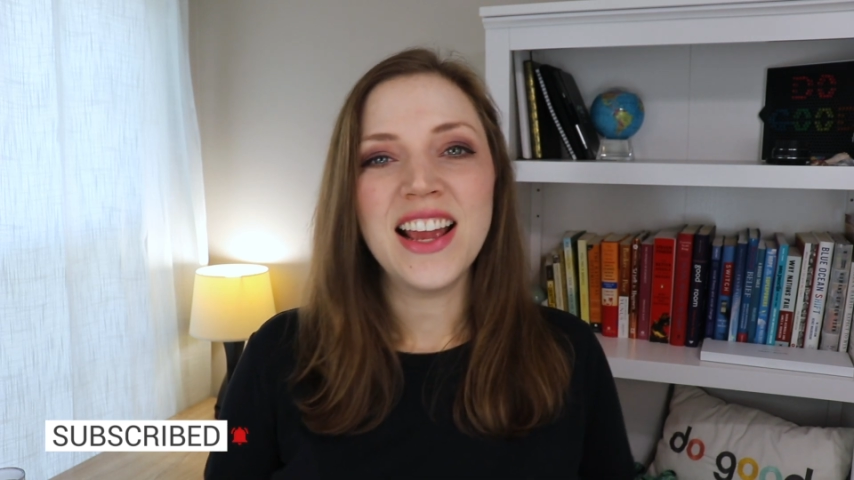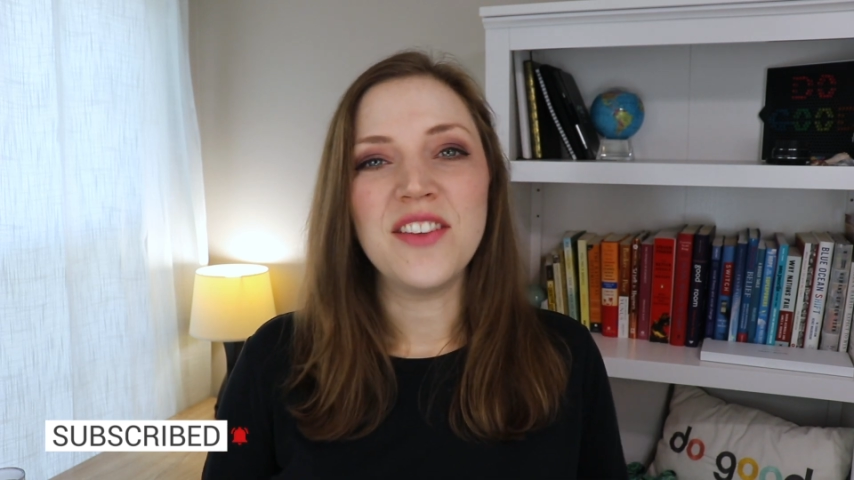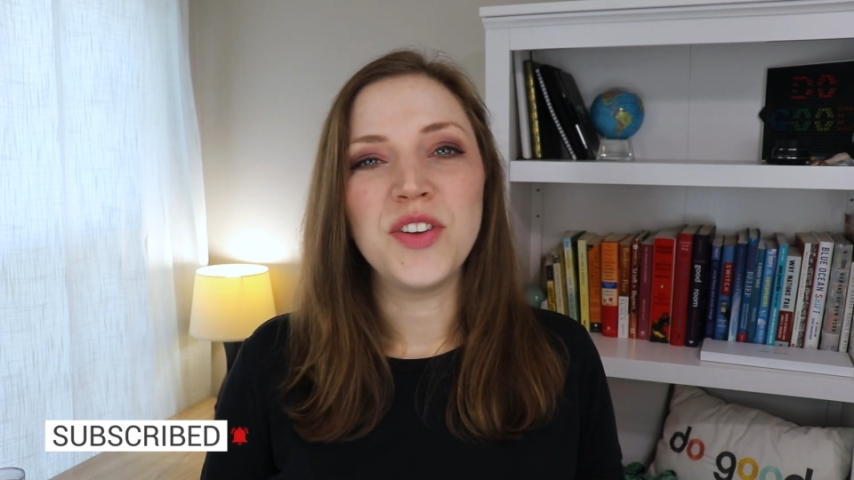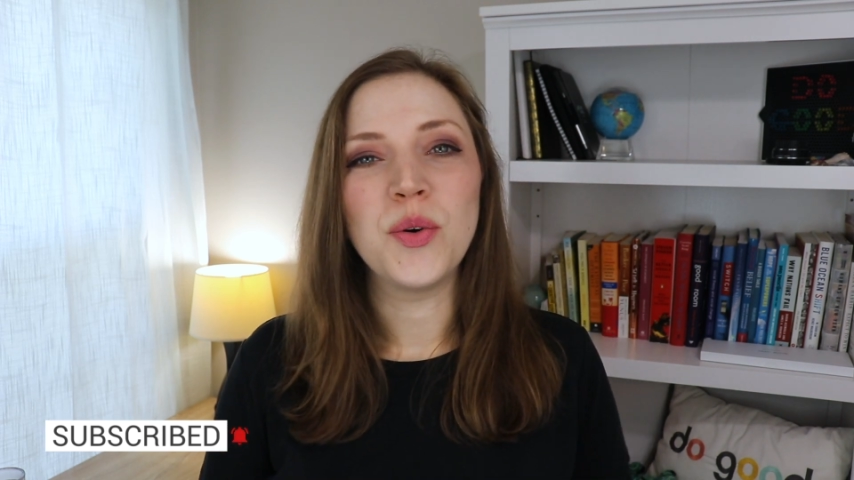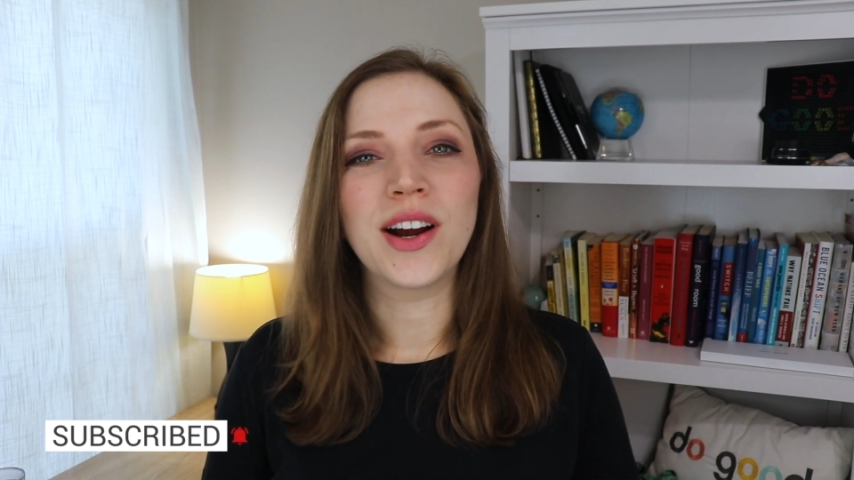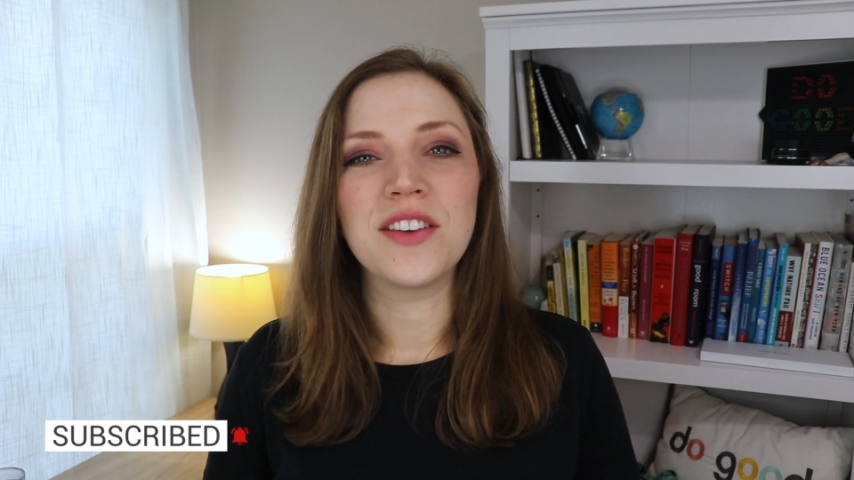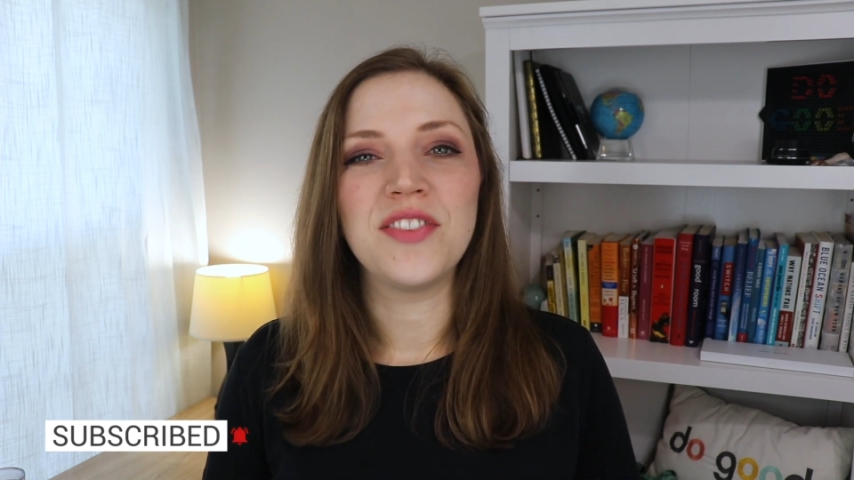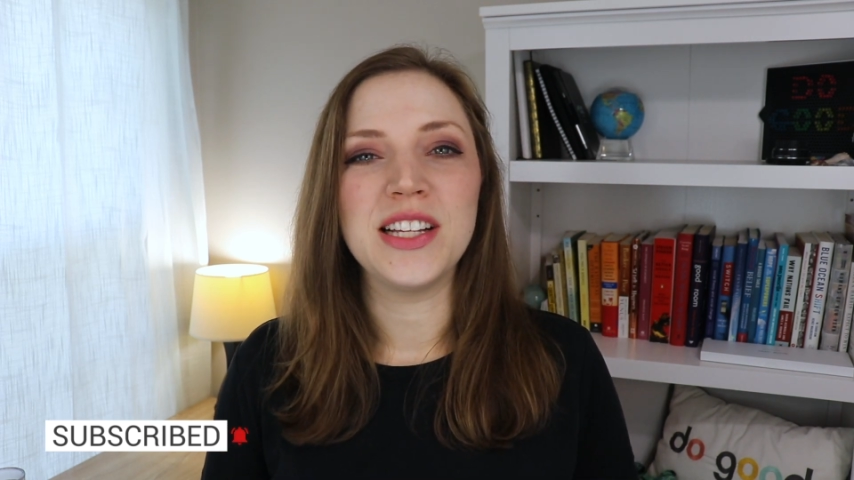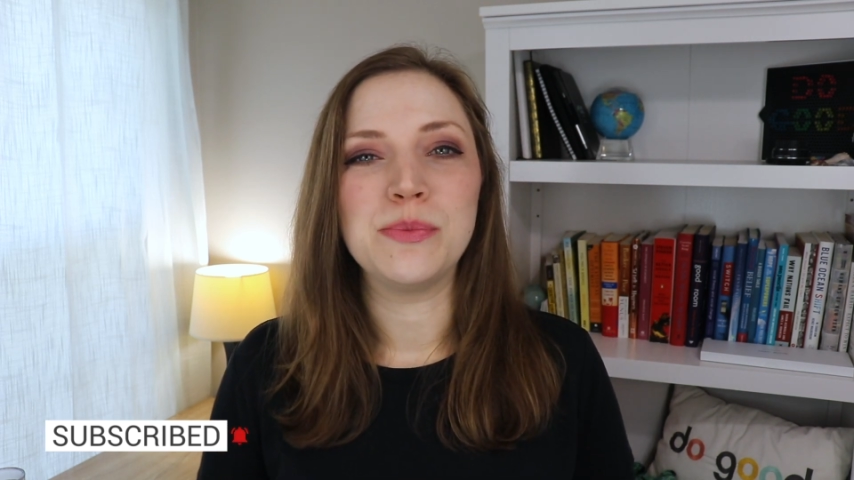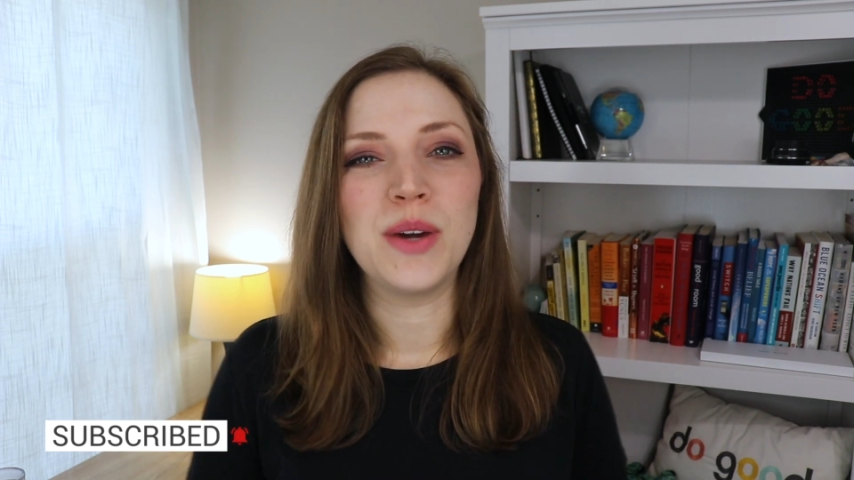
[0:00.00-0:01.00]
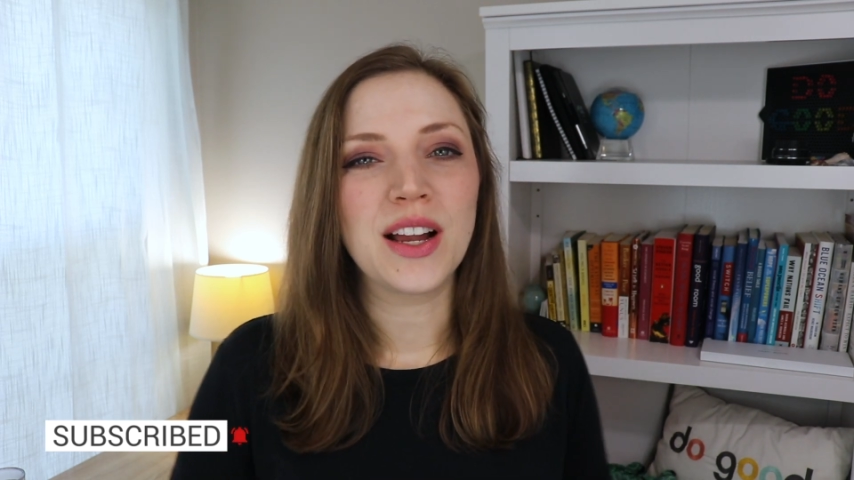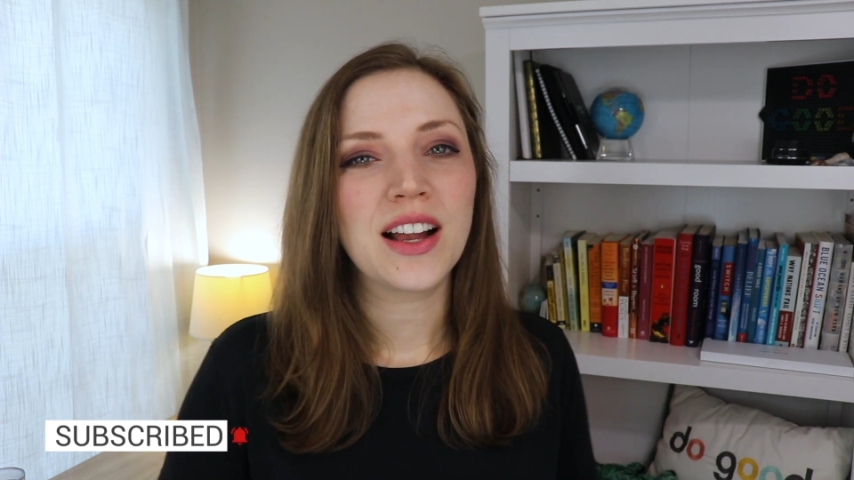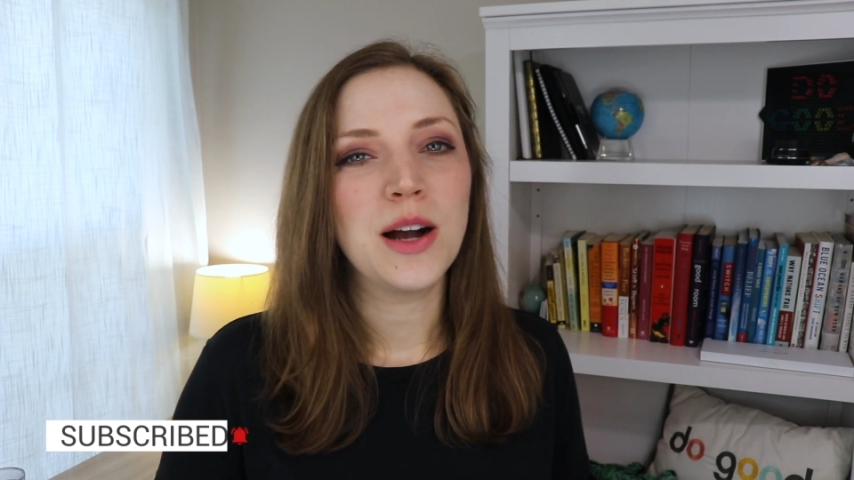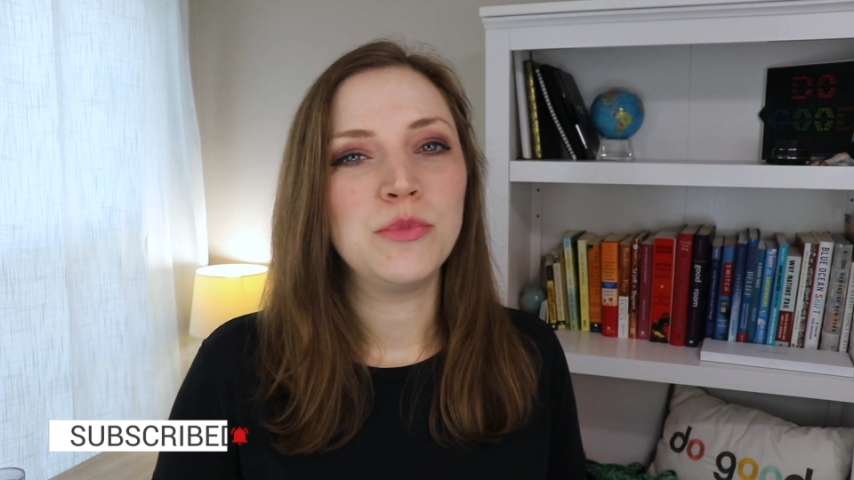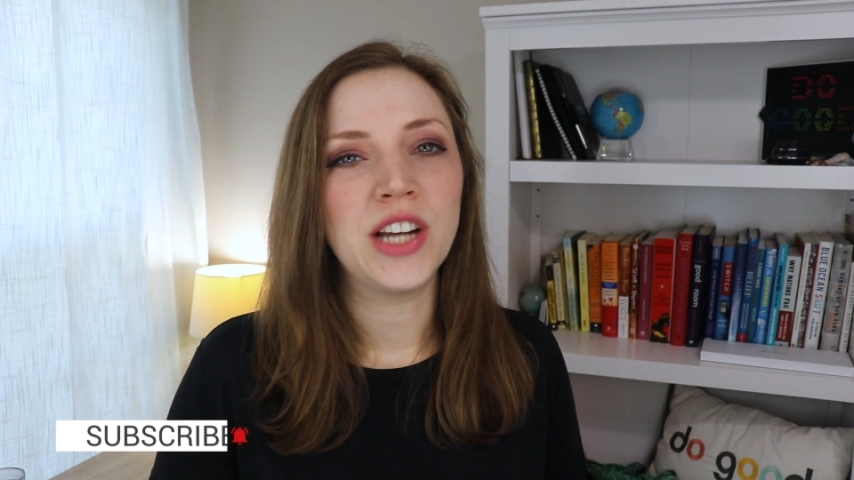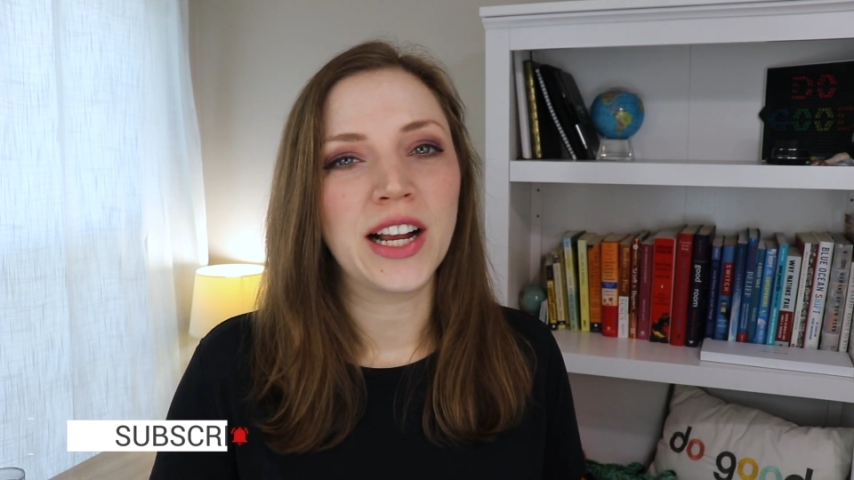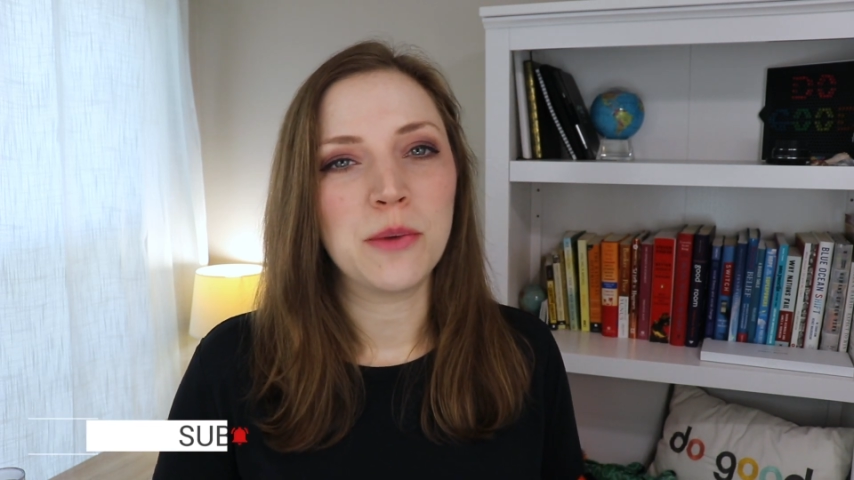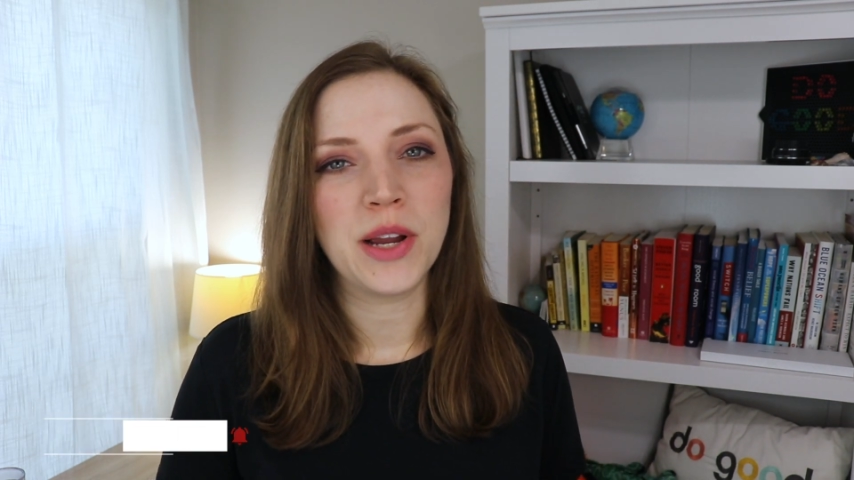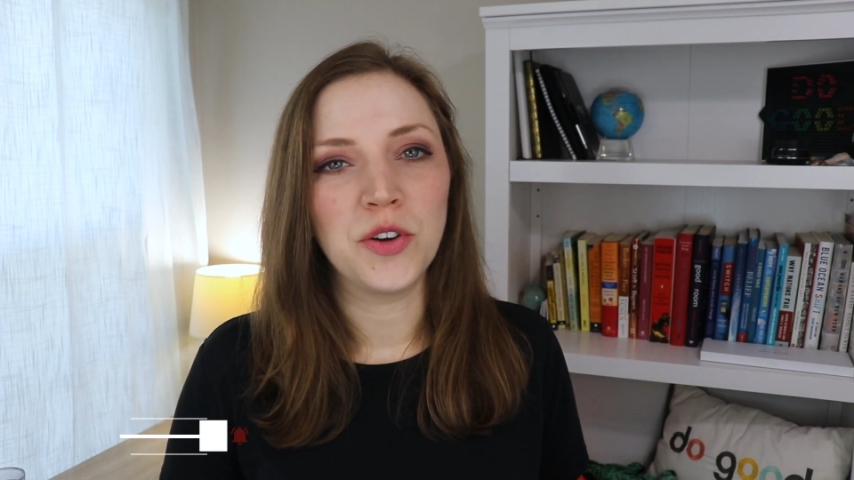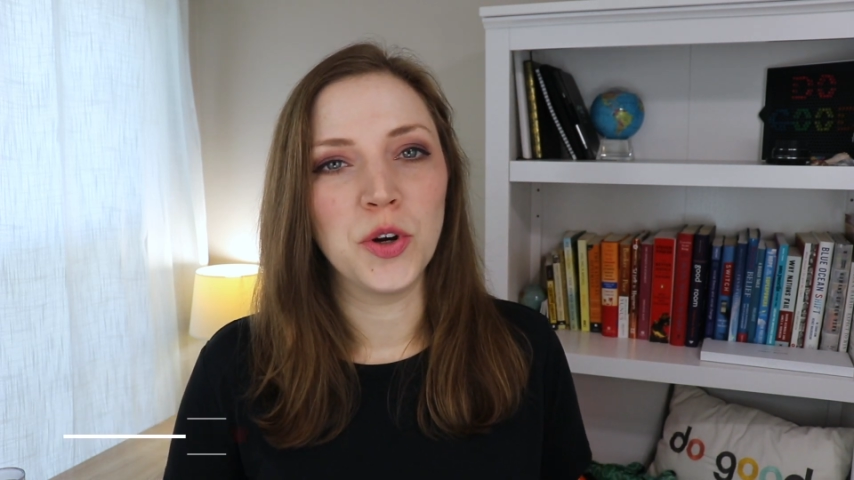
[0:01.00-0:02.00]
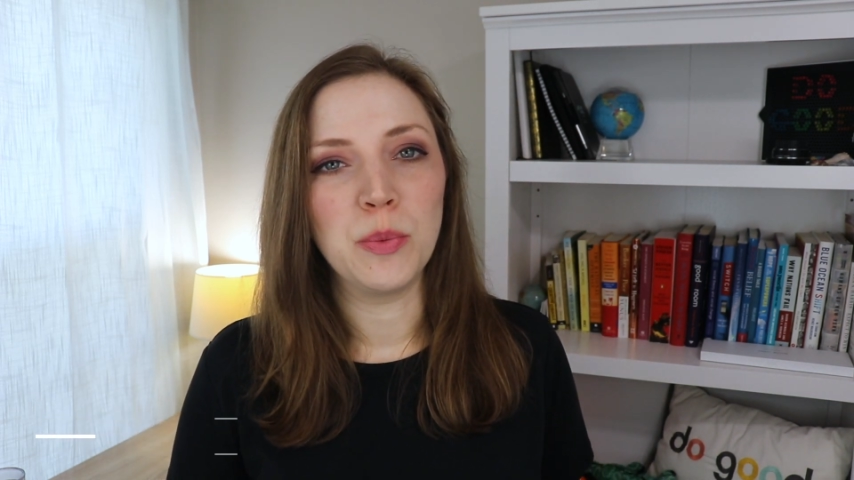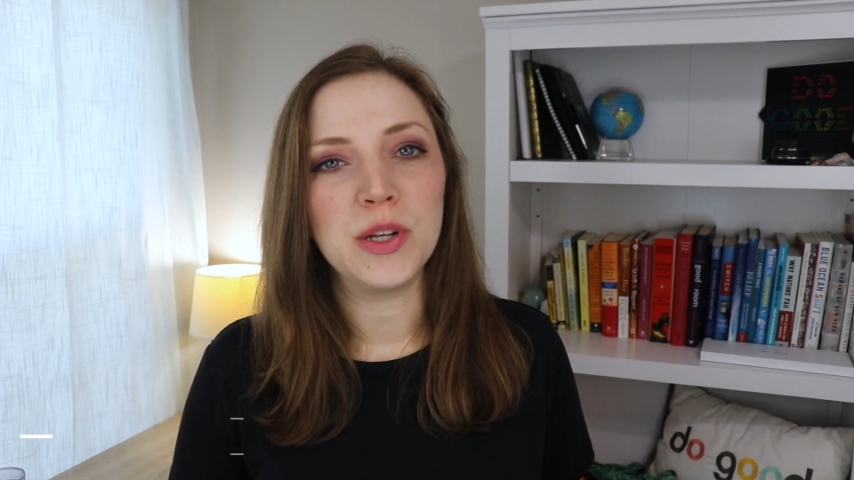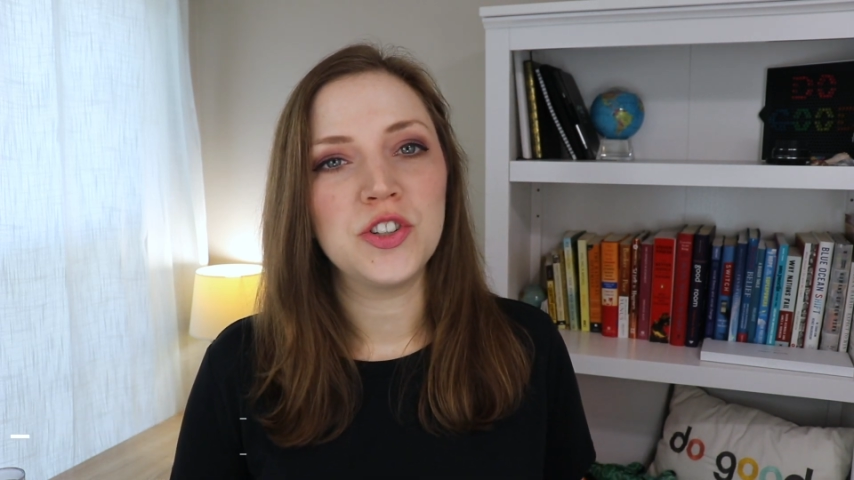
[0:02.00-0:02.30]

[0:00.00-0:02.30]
if you are on Facebook, come check out my group,